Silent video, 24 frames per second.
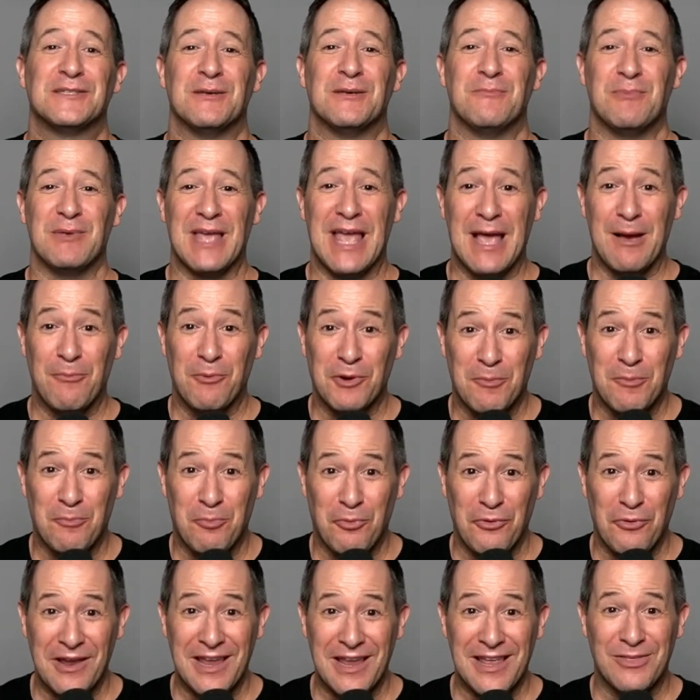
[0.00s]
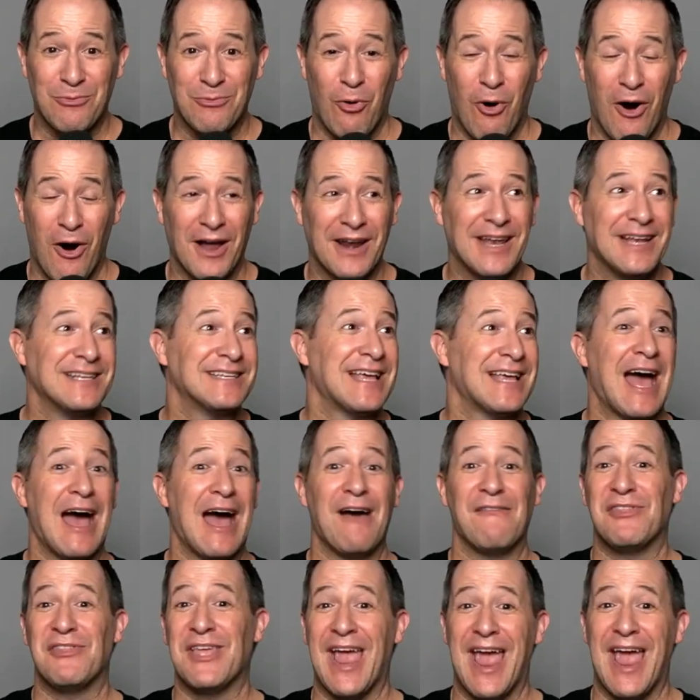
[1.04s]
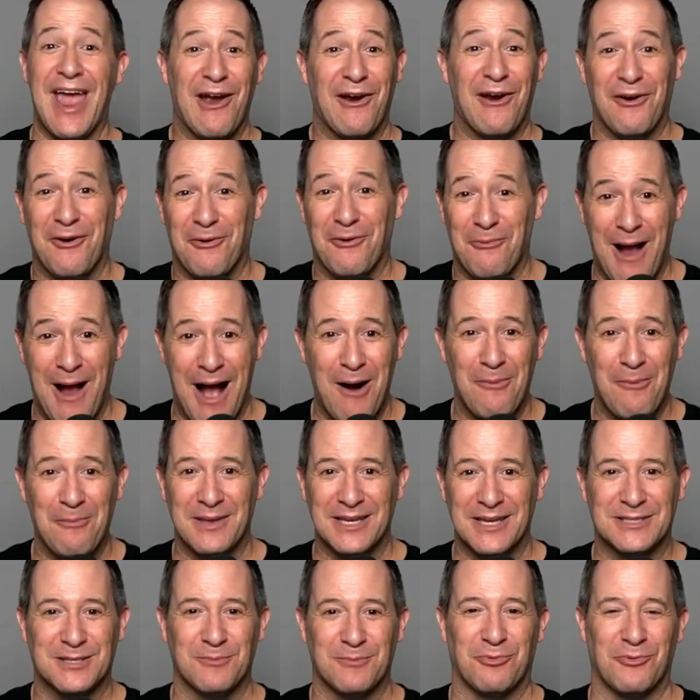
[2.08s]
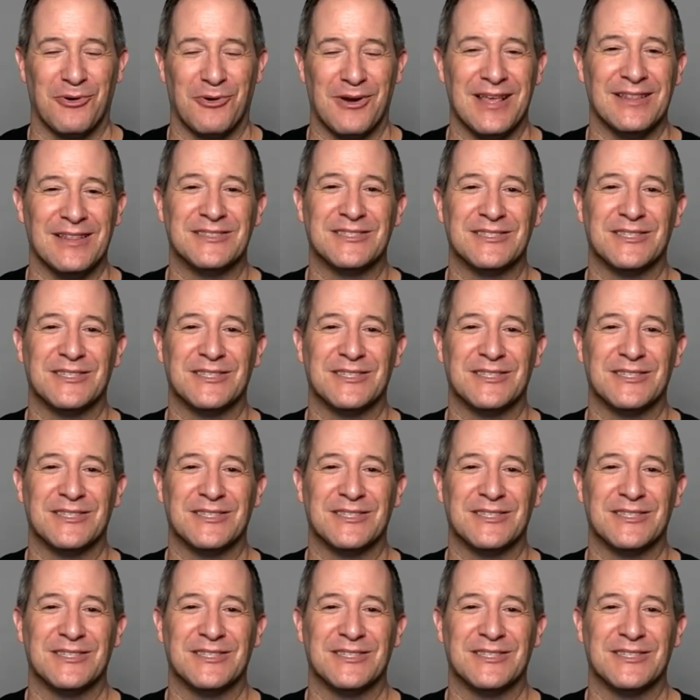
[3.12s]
to be able to breathe, one, and to have the air around me to breathe.